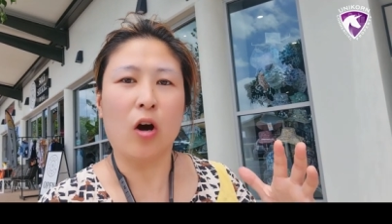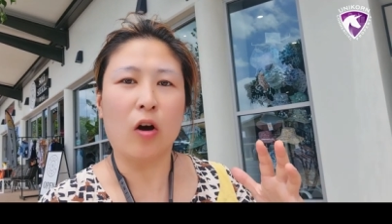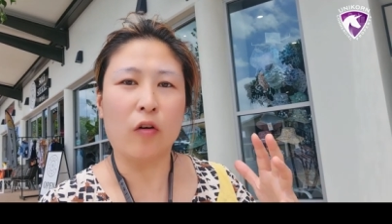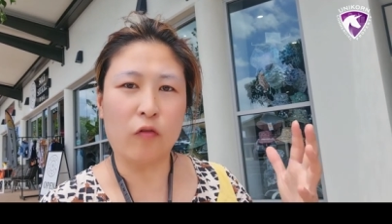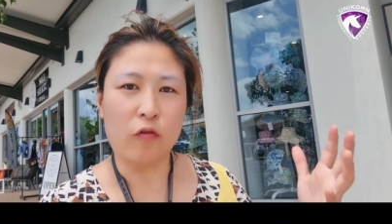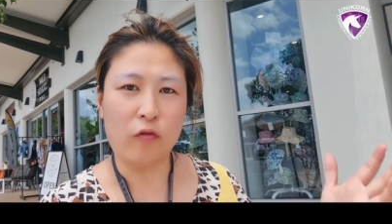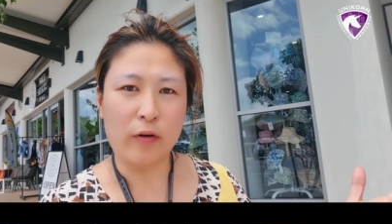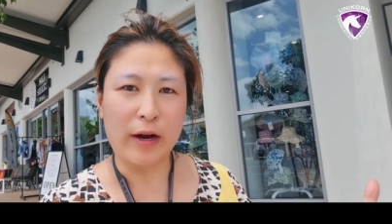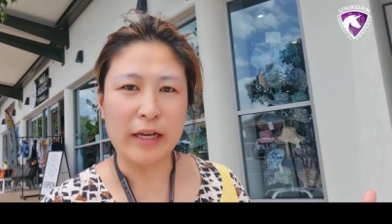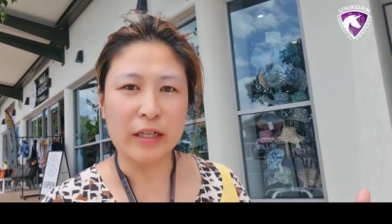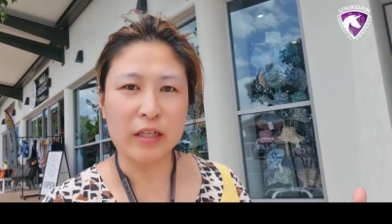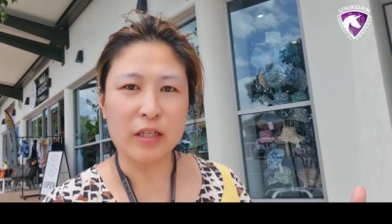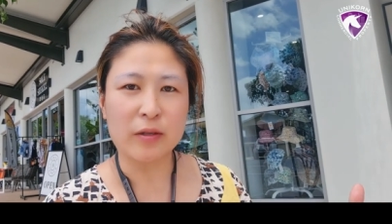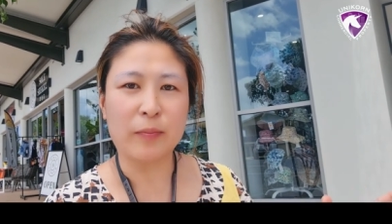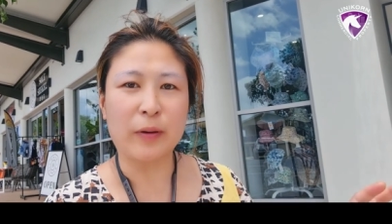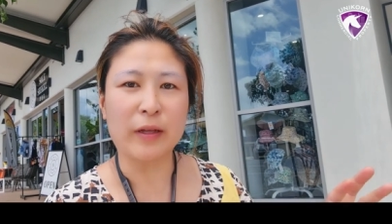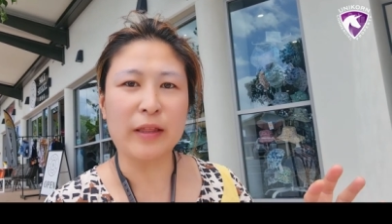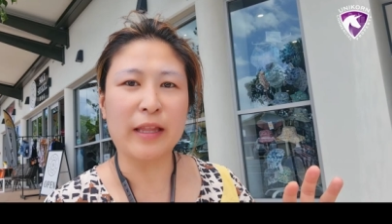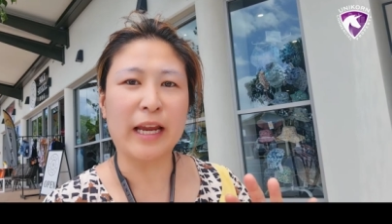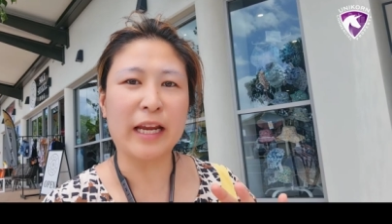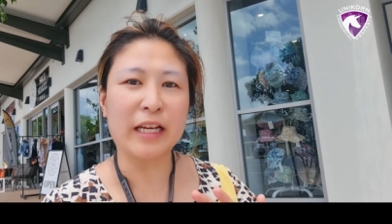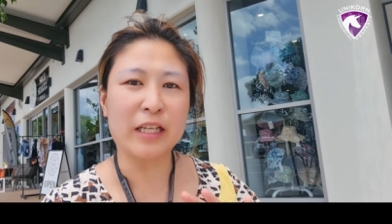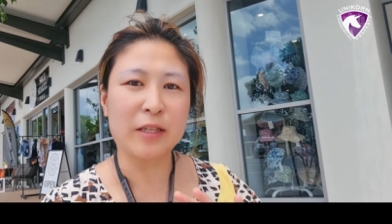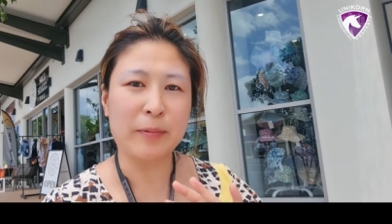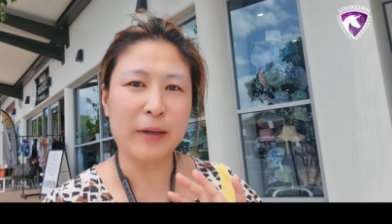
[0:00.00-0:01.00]
of rent,
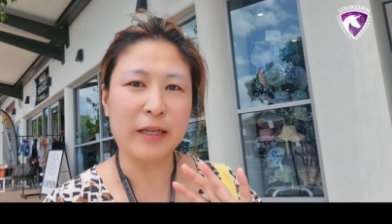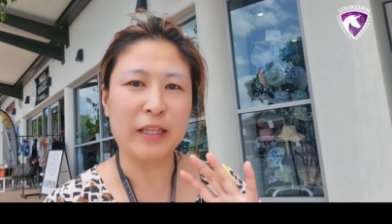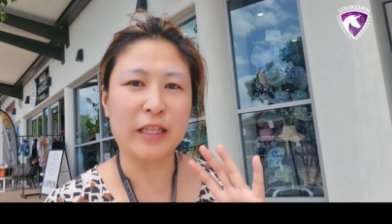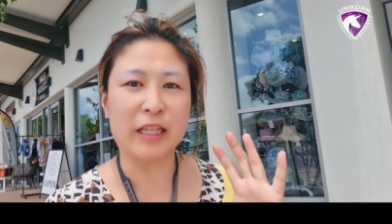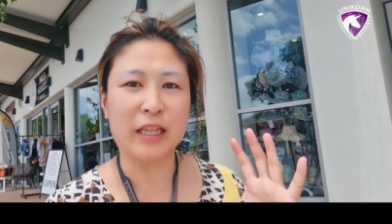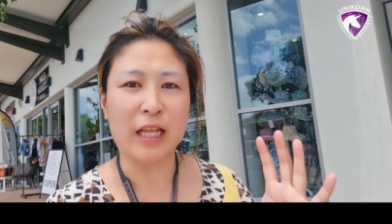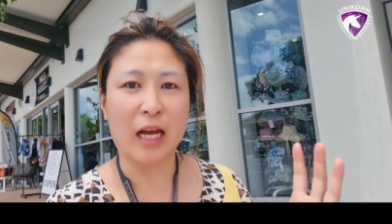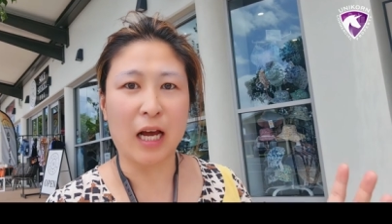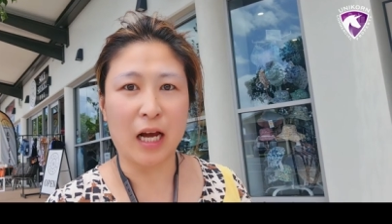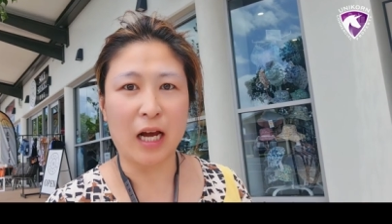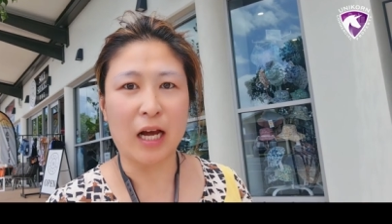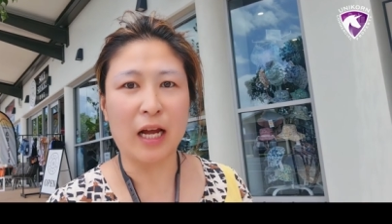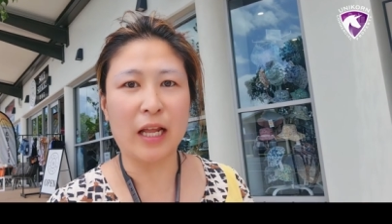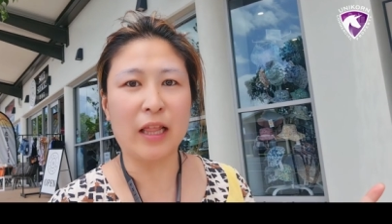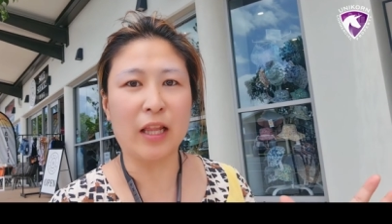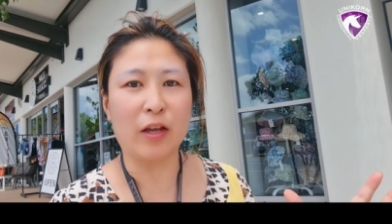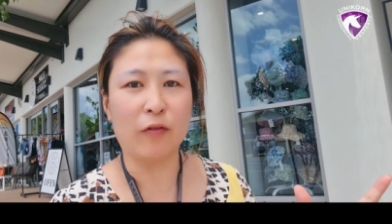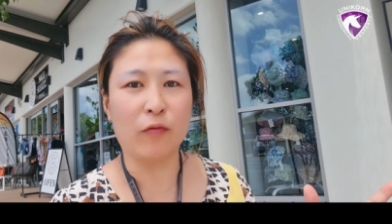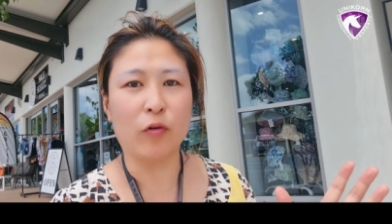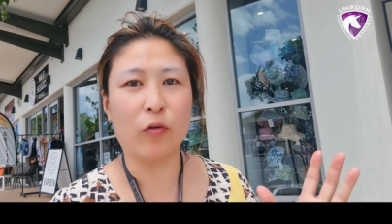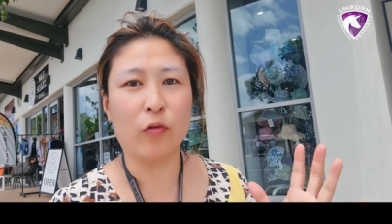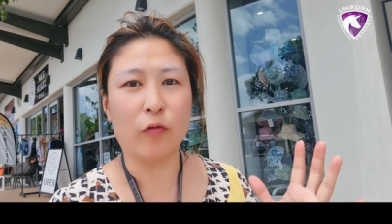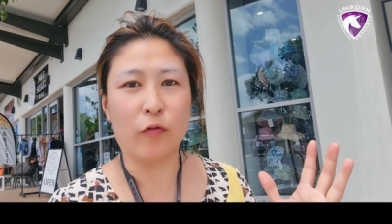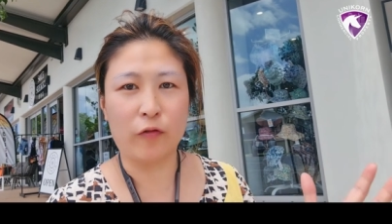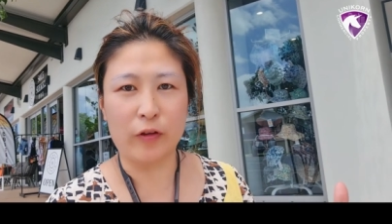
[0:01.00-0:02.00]
but they're expecting the higher
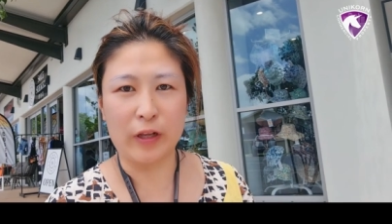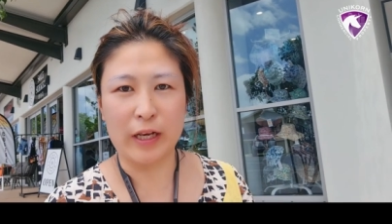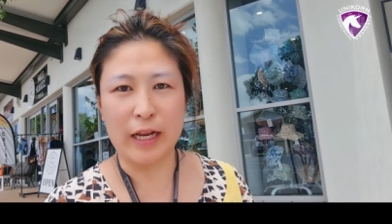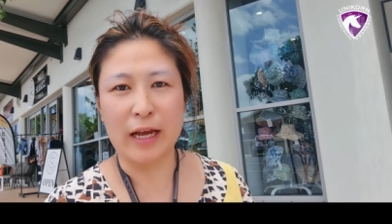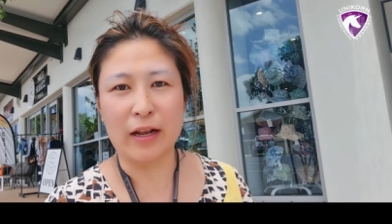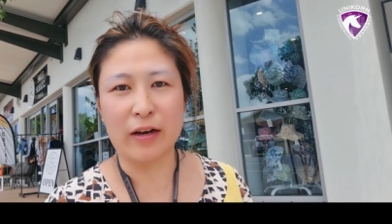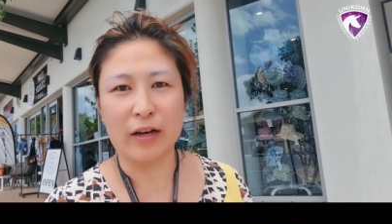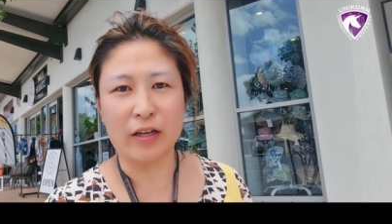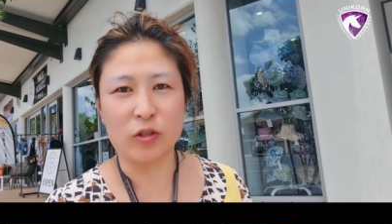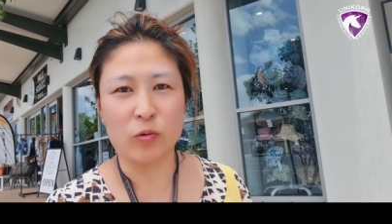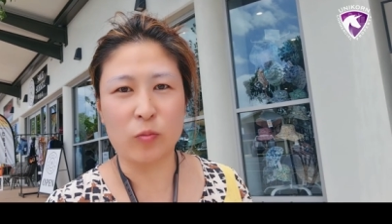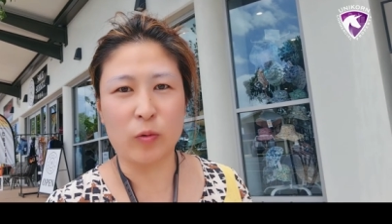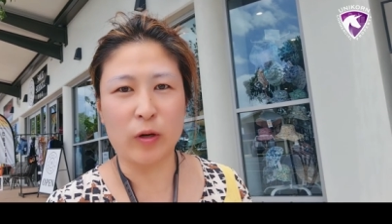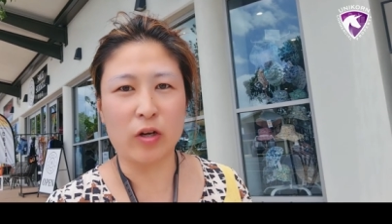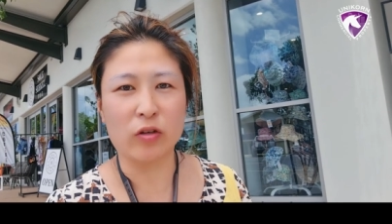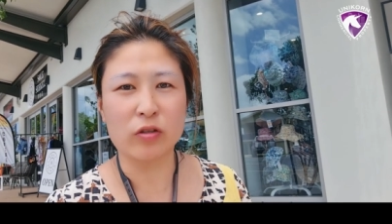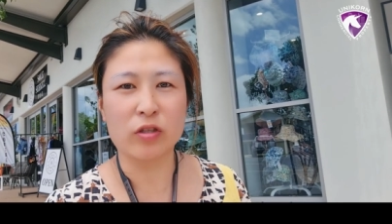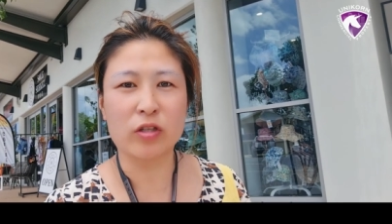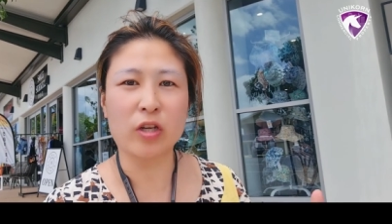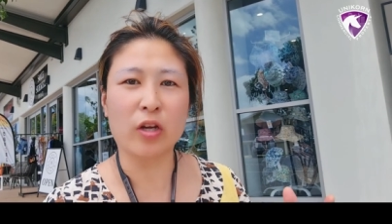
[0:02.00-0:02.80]
level of fit out as well.